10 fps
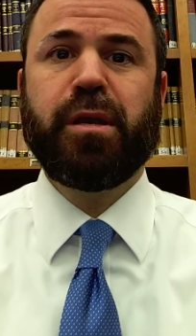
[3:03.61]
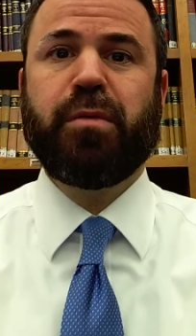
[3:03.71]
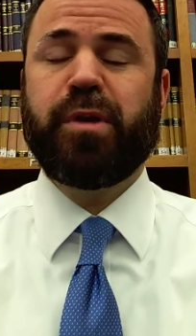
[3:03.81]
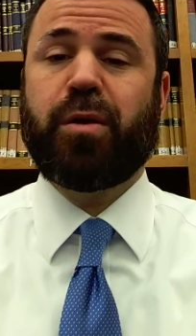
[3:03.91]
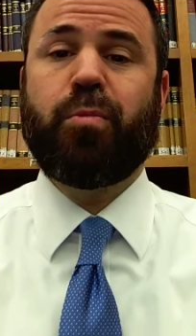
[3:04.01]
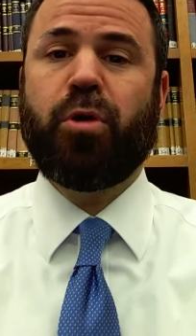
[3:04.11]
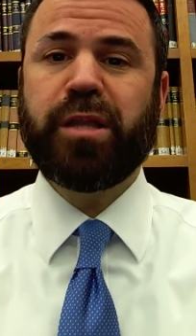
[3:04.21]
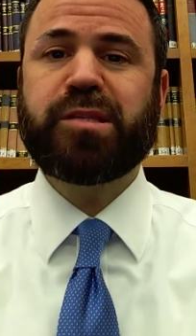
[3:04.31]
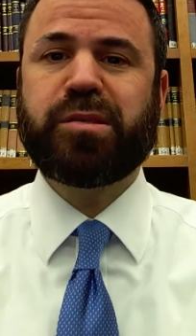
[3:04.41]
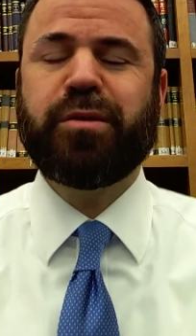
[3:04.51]
We don't
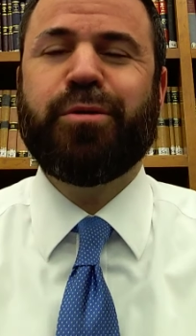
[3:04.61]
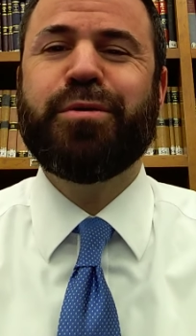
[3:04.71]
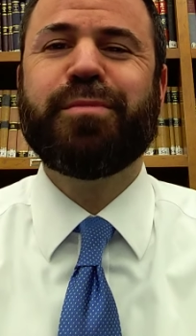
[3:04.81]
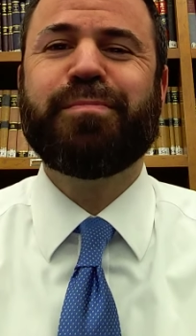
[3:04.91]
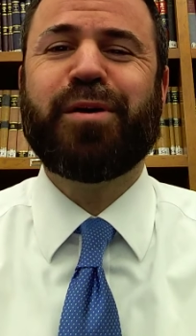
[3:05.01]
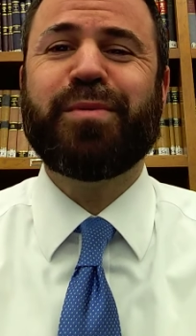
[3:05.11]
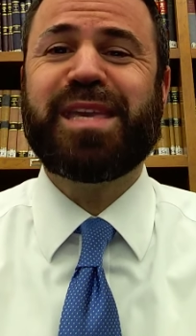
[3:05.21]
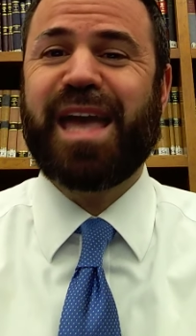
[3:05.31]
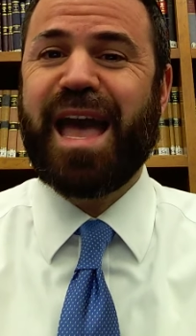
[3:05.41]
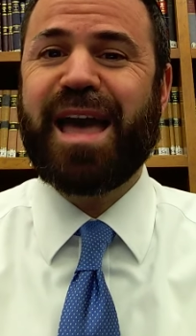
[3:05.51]
want to, but we
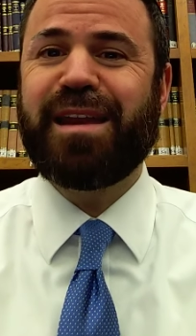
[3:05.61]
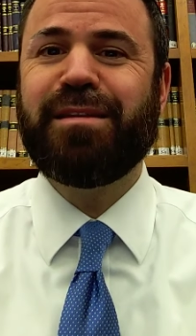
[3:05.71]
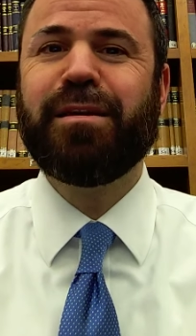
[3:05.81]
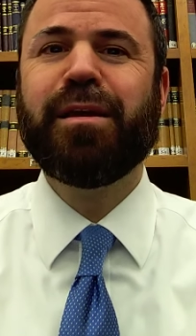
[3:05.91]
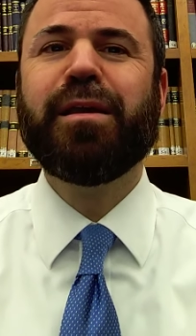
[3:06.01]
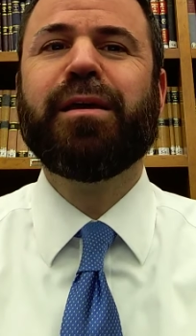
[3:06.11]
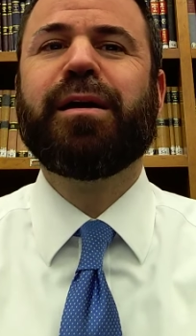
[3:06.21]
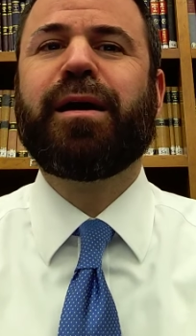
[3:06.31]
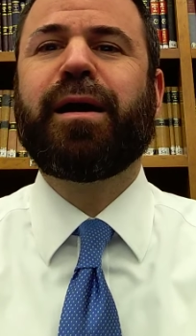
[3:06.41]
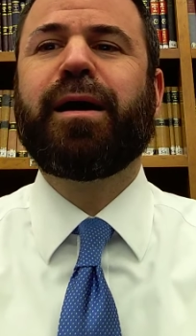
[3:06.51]
can.
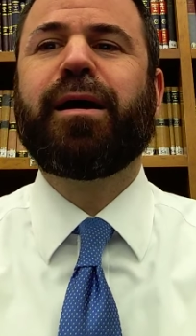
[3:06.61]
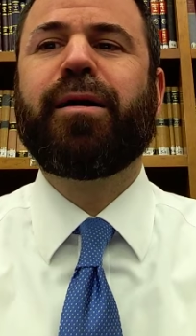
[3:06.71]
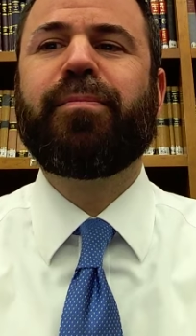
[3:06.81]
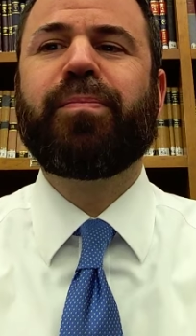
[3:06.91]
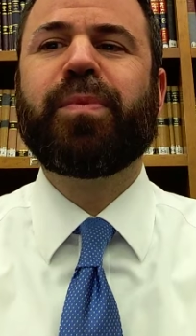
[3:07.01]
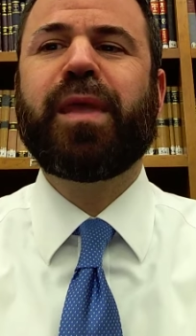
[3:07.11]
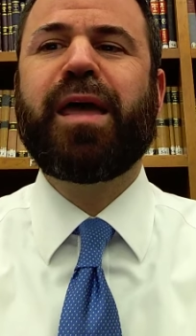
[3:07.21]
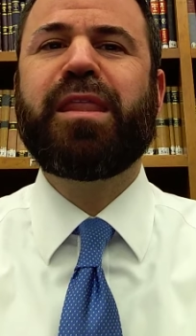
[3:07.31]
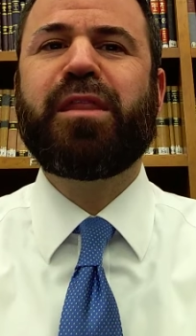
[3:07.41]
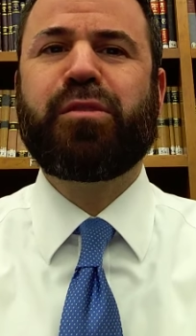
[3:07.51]
And
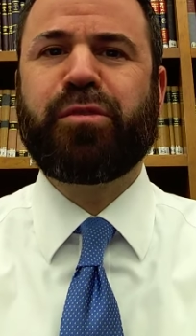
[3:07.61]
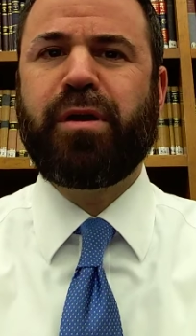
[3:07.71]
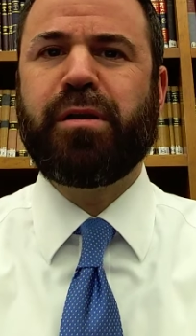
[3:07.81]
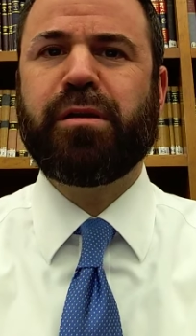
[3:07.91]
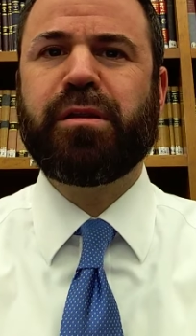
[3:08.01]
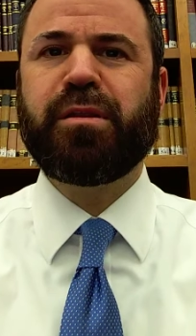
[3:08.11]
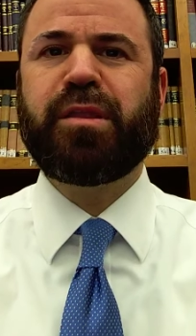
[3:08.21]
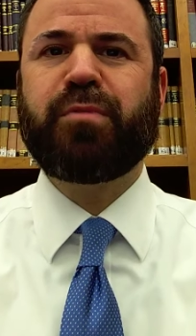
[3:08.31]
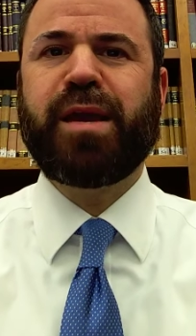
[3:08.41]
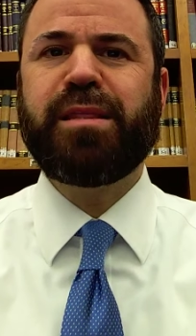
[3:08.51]
then third,
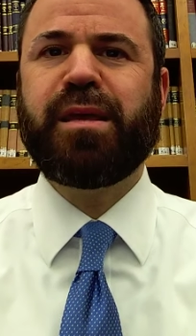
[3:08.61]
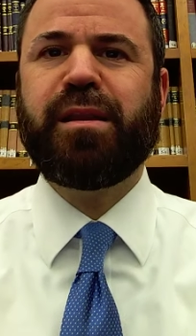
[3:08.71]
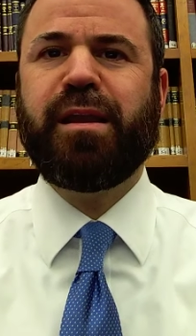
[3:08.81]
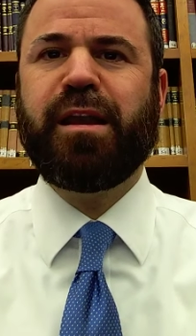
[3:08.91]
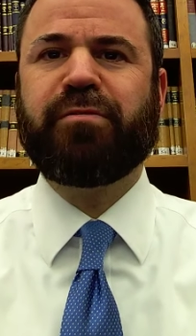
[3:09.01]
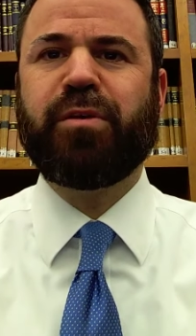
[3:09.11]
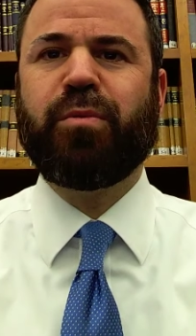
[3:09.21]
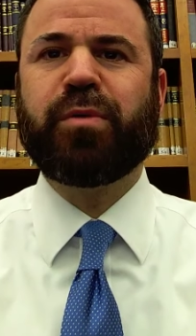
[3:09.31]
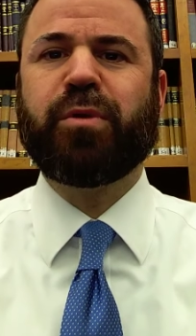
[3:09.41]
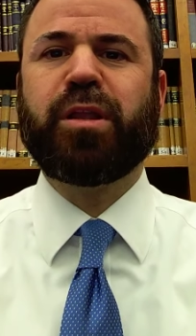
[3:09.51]
they write that
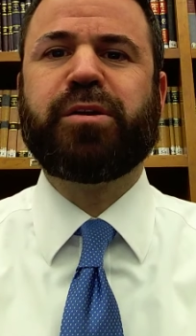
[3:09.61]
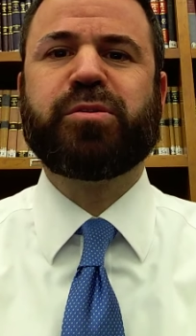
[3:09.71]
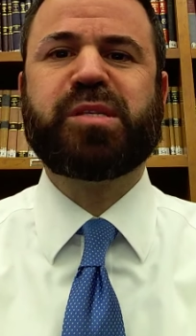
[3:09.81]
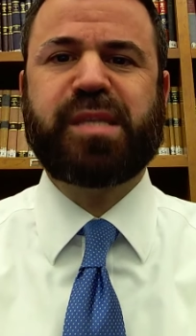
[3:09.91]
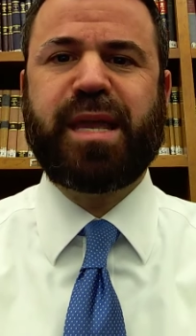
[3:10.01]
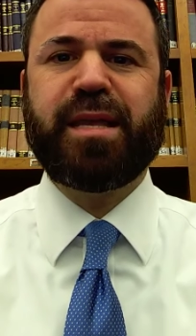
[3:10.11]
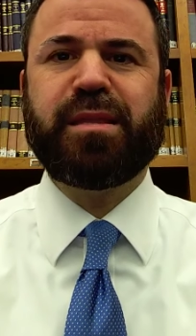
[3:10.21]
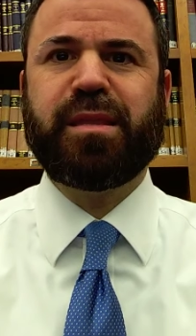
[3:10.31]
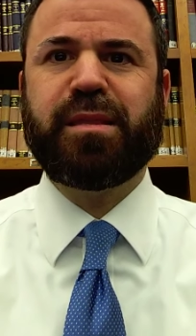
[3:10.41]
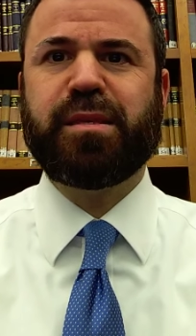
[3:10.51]
everyone will
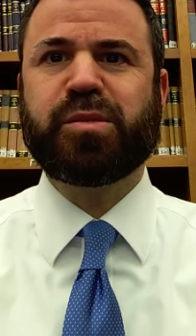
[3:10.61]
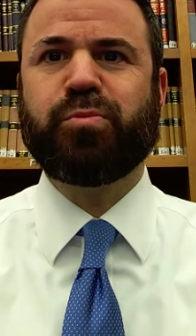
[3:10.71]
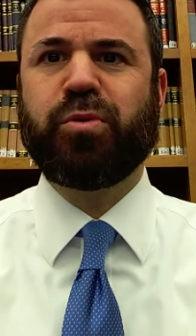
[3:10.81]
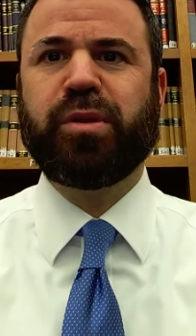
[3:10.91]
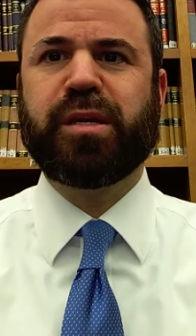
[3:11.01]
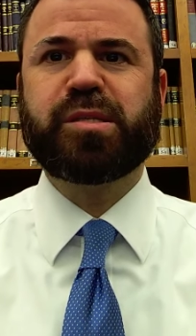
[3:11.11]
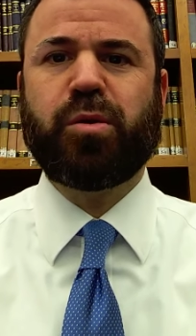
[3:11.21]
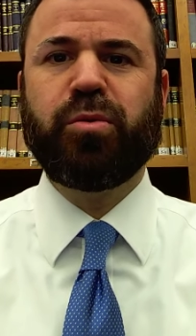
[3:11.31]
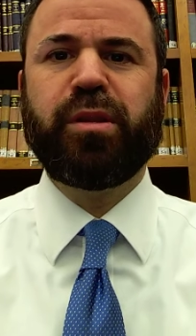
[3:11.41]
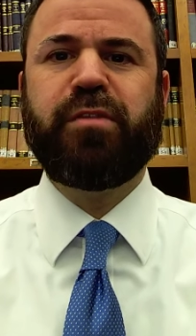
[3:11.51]
understand that this ruling is
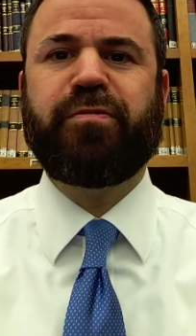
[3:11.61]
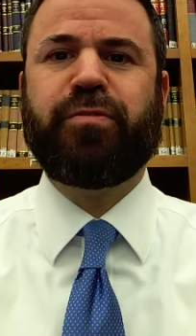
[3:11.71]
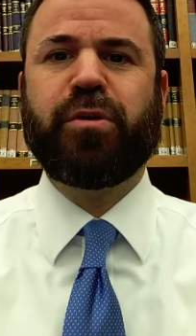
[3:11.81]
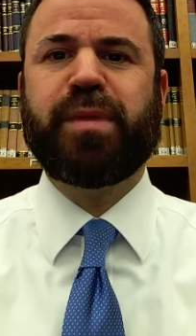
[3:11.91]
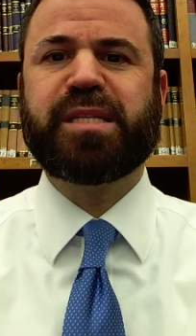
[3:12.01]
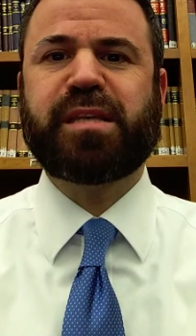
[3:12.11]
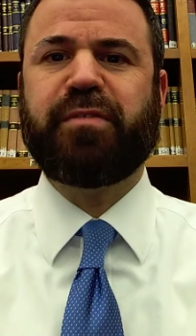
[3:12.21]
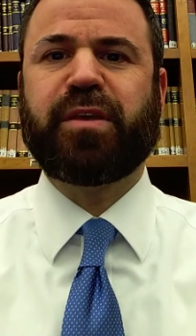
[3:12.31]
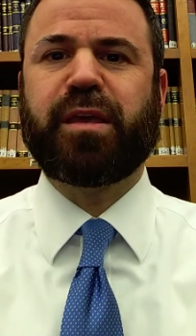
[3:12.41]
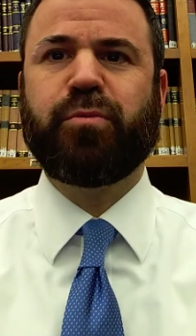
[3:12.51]
only for
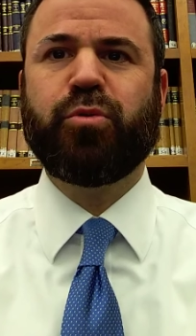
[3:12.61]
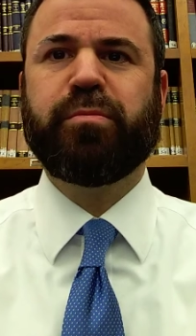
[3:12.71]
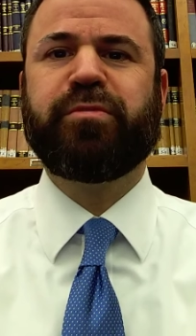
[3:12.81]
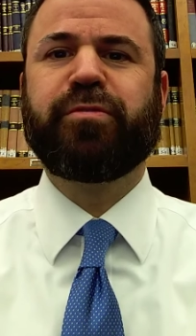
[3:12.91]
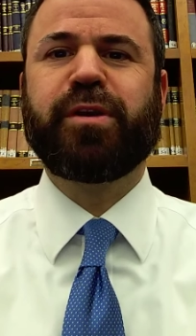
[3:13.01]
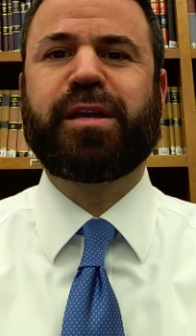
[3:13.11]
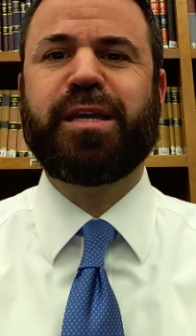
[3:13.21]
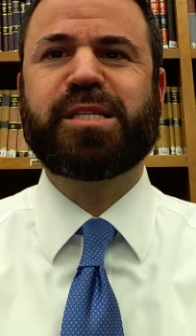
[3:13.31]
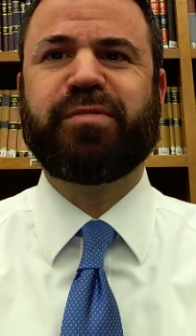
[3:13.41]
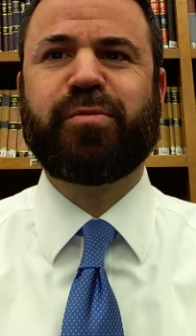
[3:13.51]
matzav cherum, for a
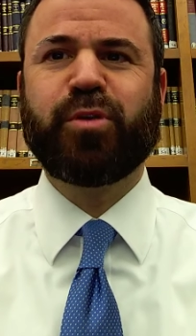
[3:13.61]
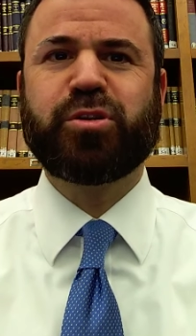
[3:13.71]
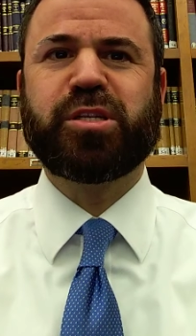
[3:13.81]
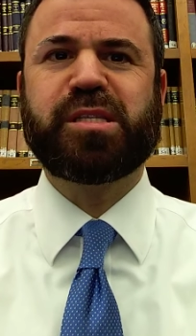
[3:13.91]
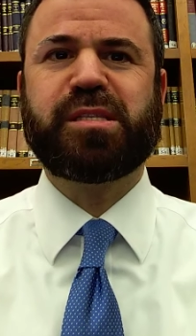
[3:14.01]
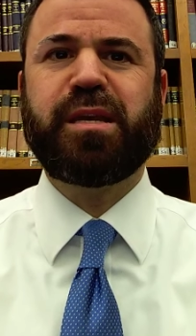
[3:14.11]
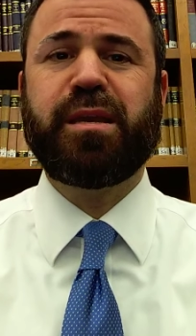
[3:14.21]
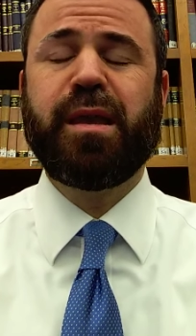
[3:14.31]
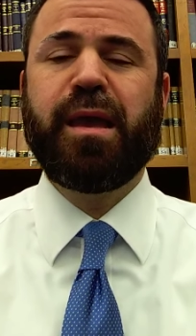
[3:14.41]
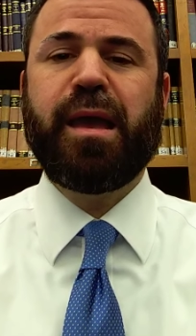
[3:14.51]
case of emergency.